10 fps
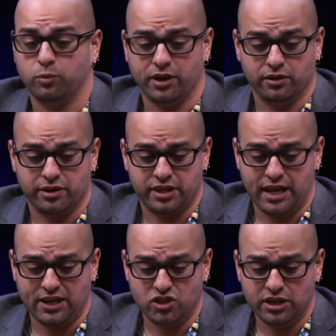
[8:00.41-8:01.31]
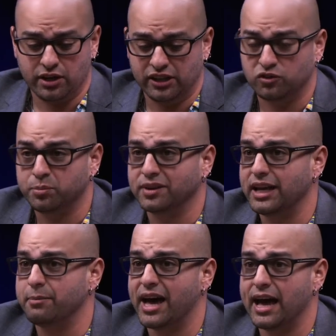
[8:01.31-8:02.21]
where the engineer hits
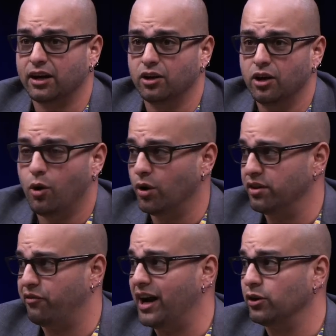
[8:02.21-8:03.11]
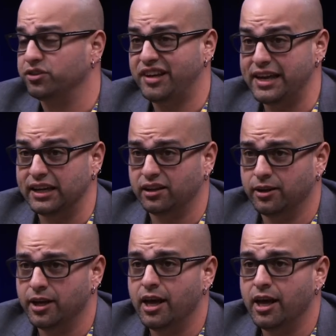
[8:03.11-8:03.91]
playback on the final take,